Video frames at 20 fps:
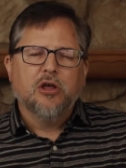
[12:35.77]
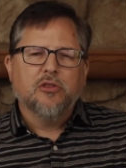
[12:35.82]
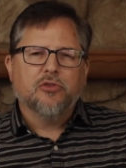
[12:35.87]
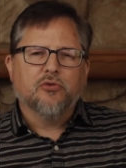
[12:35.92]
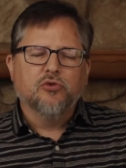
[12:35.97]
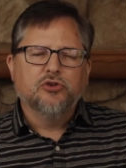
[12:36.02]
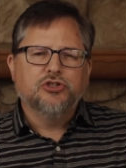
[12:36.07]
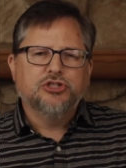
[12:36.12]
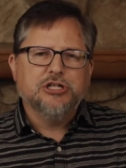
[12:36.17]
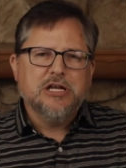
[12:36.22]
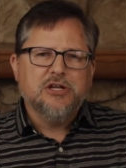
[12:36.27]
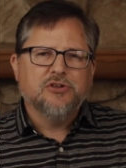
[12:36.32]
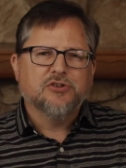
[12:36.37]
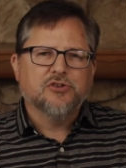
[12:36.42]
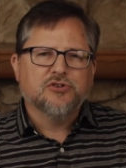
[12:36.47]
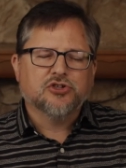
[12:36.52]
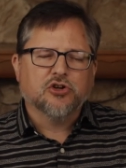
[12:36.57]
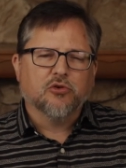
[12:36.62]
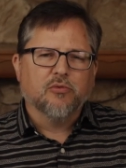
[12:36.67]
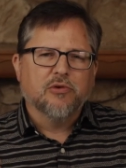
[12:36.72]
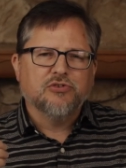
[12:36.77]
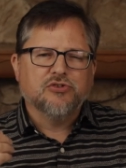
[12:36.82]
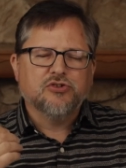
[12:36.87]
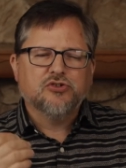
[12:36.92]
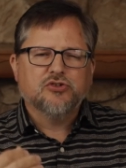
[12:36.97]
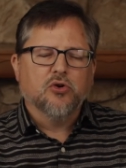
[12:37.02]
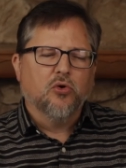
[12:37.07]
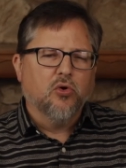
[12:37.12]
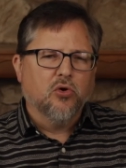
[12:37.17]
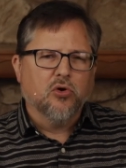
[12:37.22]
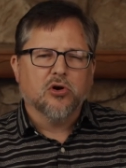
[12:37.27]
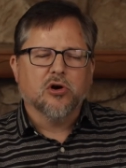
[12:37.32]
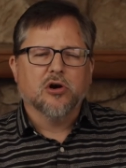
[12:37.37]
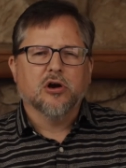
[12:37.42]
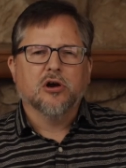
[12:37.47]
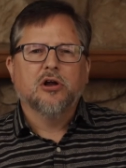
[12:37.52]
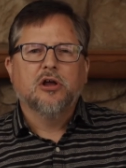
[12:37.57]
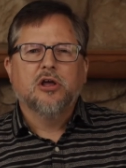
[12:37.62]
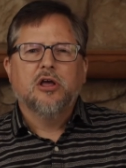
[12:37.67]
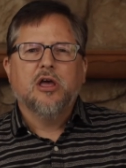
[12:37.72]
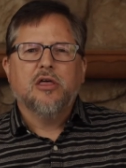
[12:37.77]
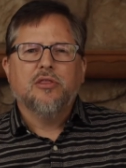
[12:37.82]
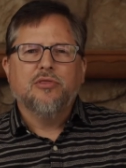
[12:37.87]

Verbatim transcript: through Jesus, to restore